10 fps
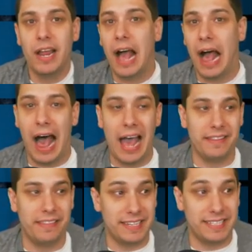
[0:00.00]

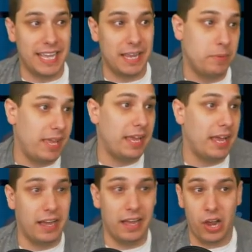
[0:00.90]
on this thing being
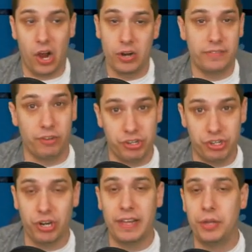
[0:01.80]
a, a card for
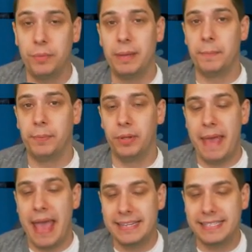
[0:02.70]
sure that you'll be able to pull in
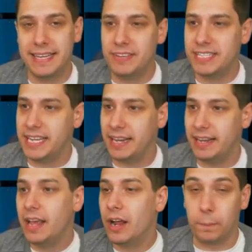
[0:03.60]
Madden seventeen
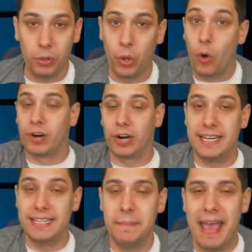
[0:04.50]
or pull over
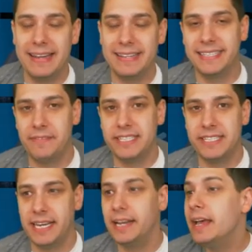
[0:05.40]
into Madden
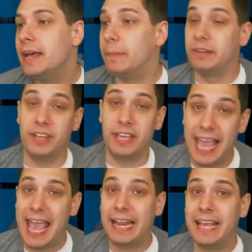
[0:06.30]
seventeen. But if you
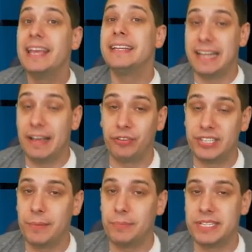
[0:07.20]
can, it's definitely
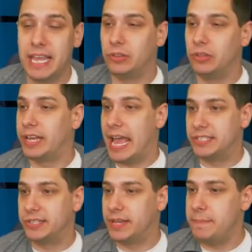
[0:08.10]
something to take a look at.
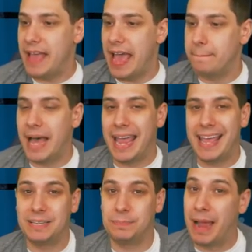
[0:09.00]
So keep that in mind,
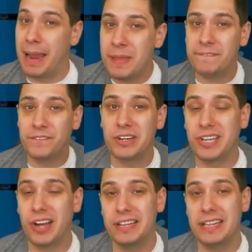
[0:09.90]
guys. Might be the first
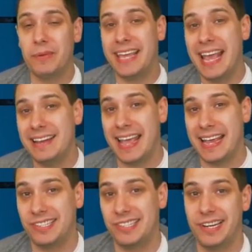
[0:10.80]
card that we get
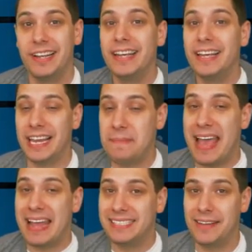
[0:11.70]
next year in
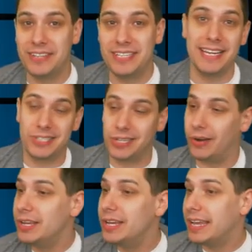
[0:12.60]
Madden seventeen.
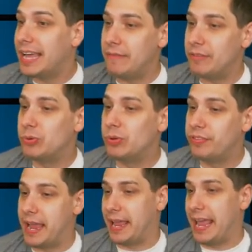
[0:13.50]
So kind of a cool
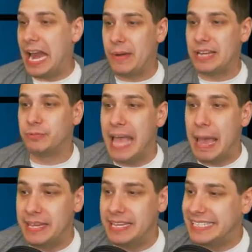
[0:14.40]
thing. Anyways, with
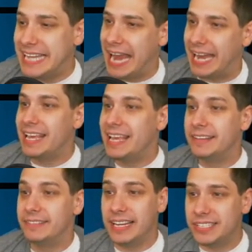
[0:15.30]
that being said,
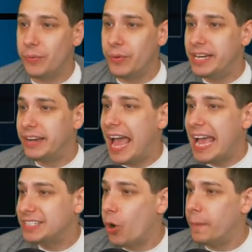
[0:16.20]
let's go in here,
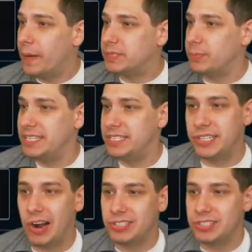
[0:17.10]
guys, and open up some of these
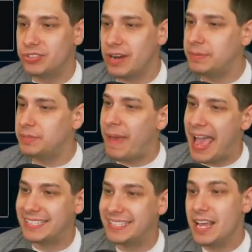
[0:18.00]
Stars and Stripes
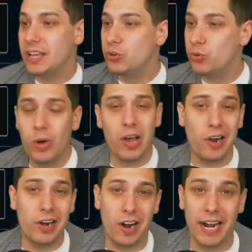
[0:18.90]
packs. Cool
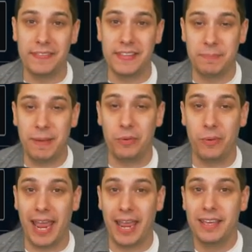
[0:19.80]
card art on these, by the
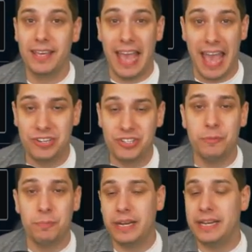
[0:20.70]
way.
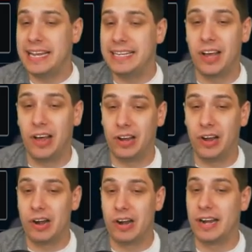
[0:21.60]
Actually, pretty nice
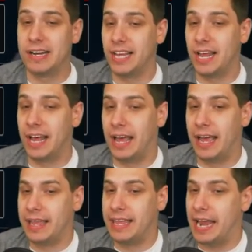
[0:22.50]
card arts. Uh,
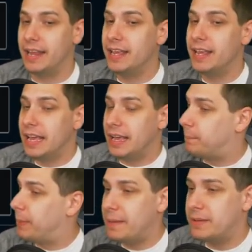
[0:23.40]
again,
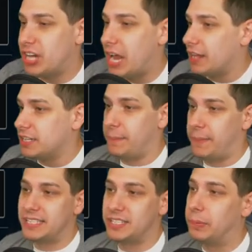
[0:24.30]
big shout out to
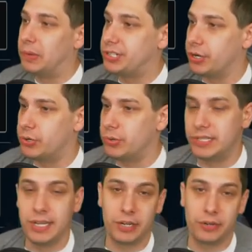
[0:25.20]
Pixel Pusher, who has
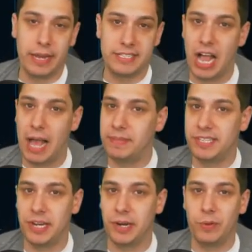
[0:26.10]
done a great job this
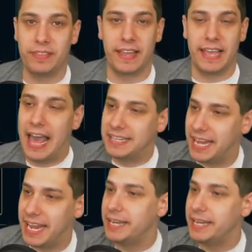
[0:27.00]
year with the content,